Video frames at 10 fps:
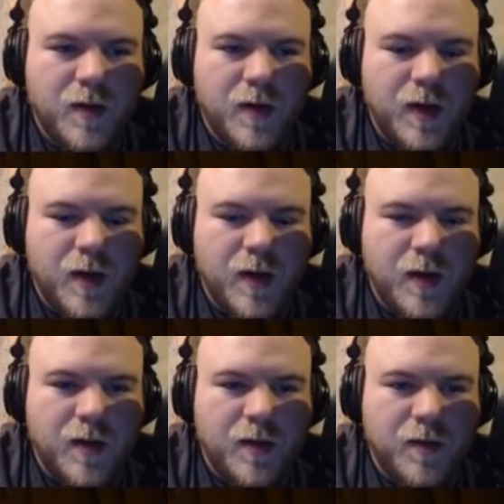
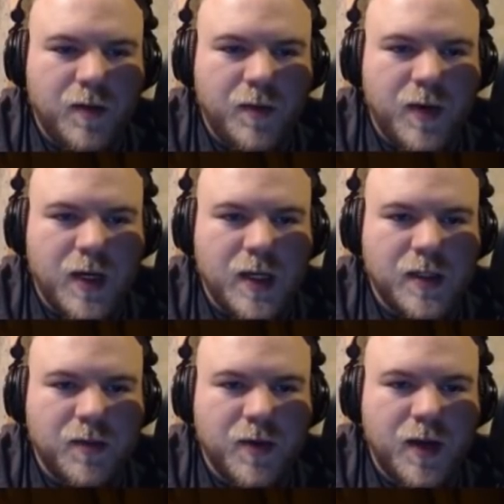And we
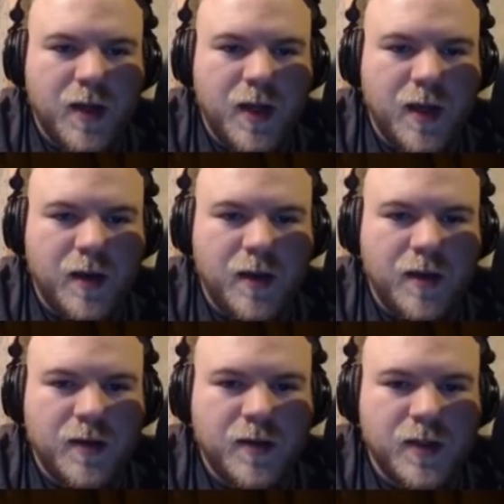prized a rare
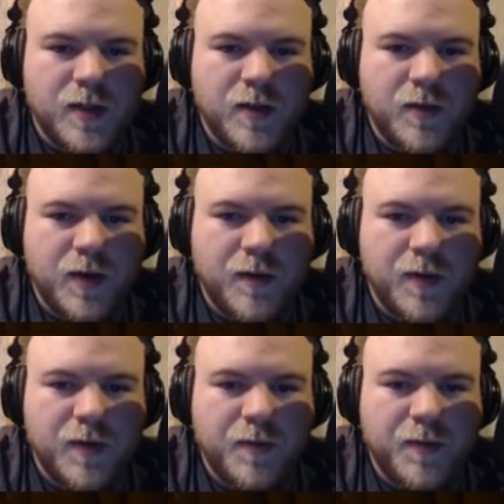candy, so that's 3 of
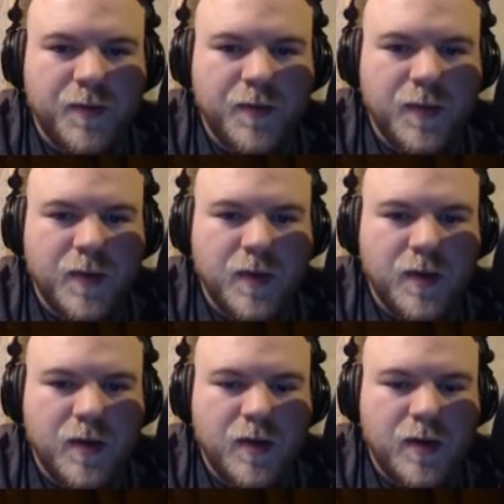them.
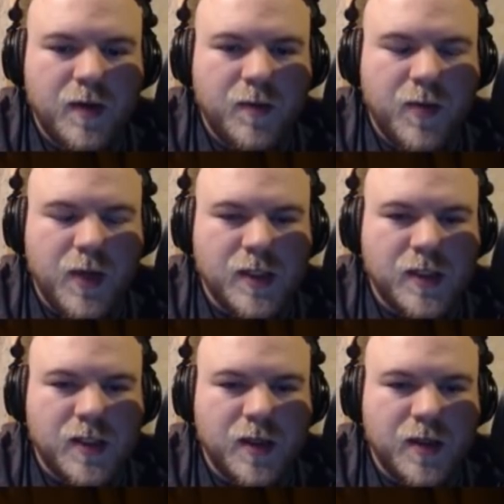Prize of
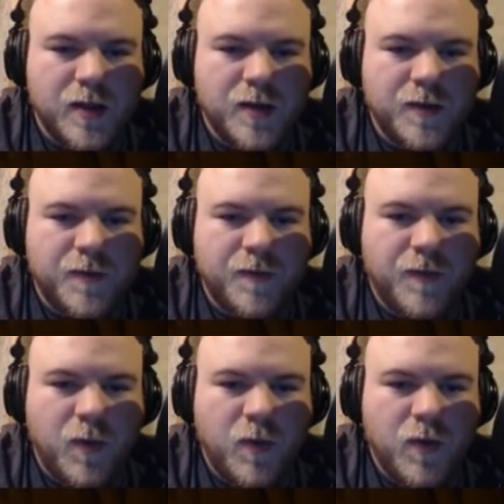Cynthia's
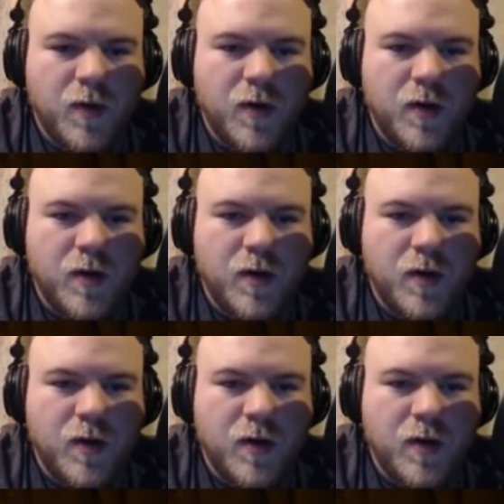4.